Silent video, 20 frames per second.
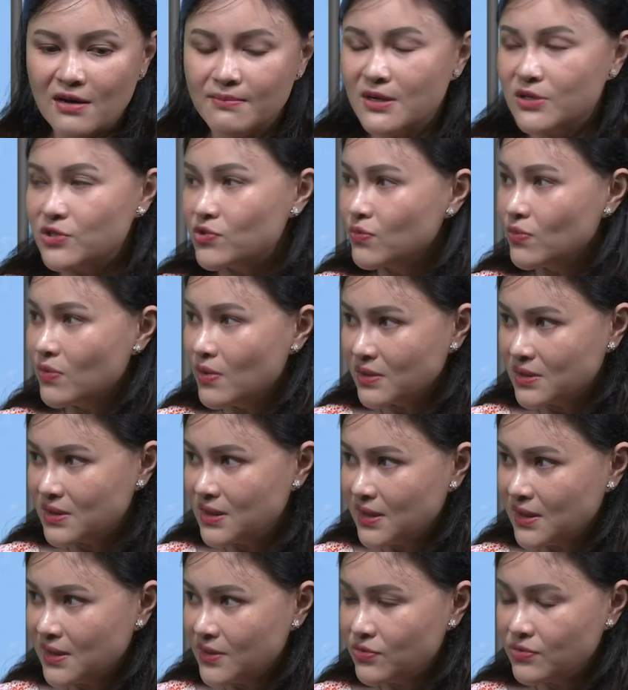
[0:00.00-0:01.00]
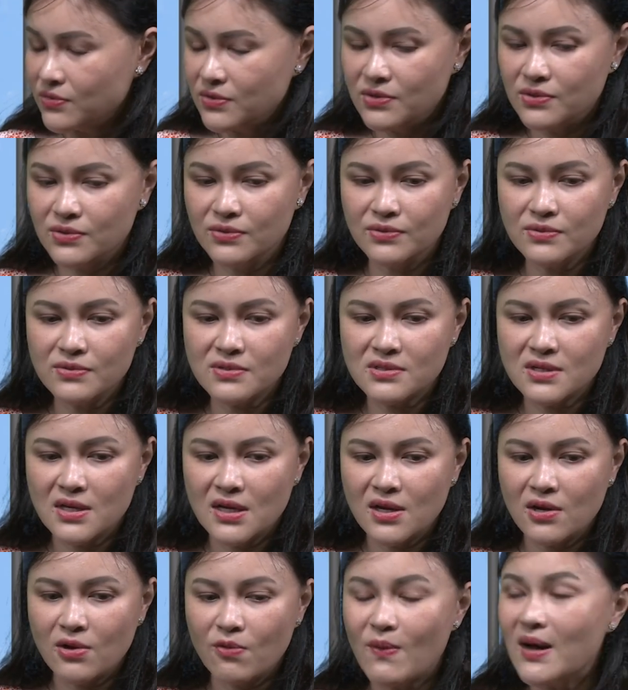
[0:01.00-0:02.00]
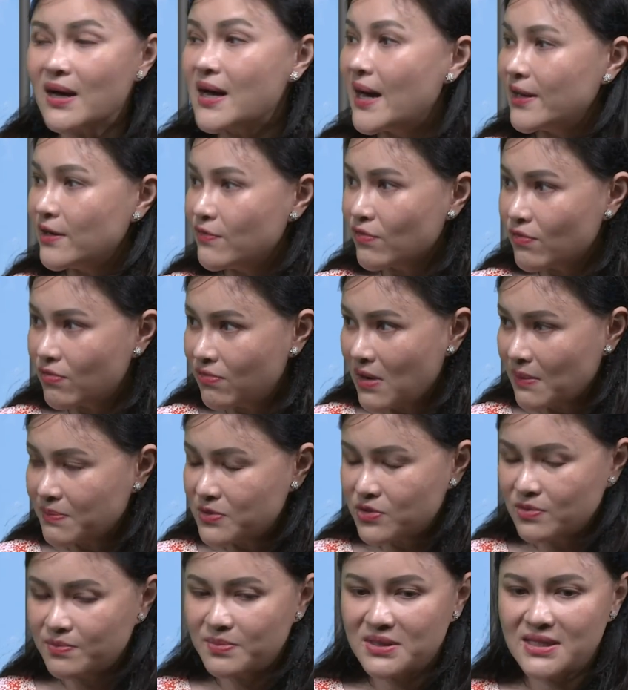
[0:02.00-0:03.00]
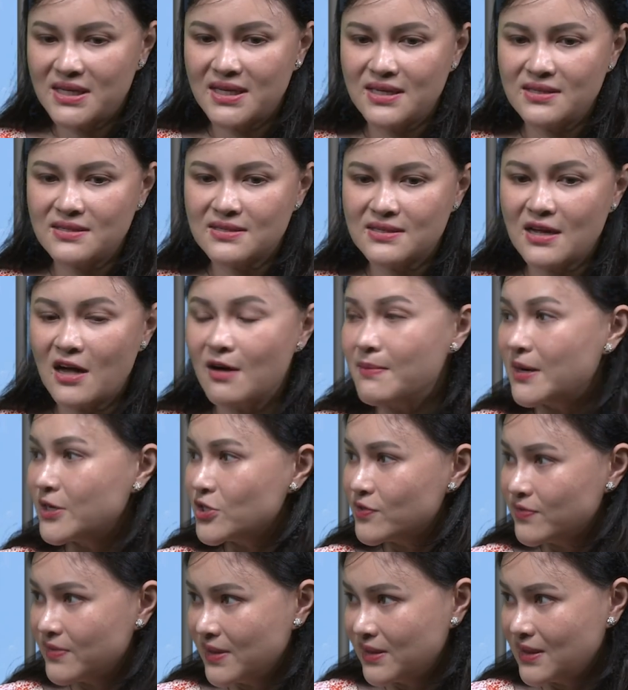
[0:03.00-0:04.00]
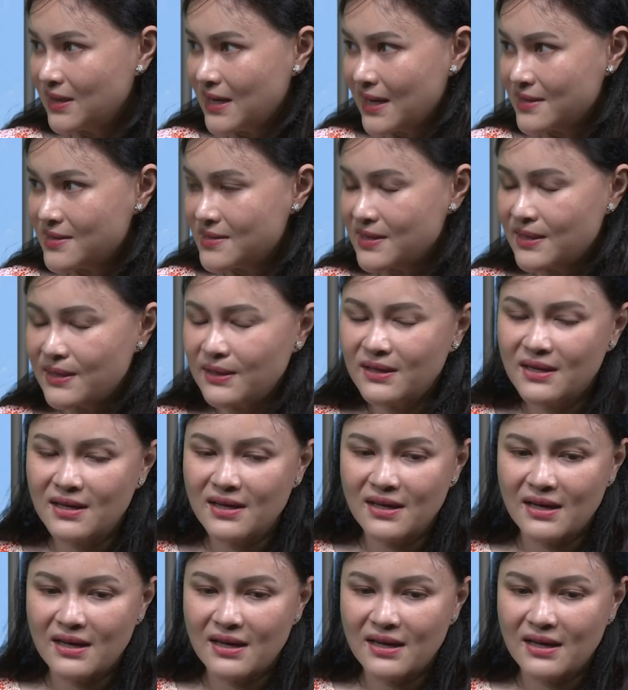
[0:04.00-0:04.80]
much water to use, what kind of crops to place, how much fertilizer,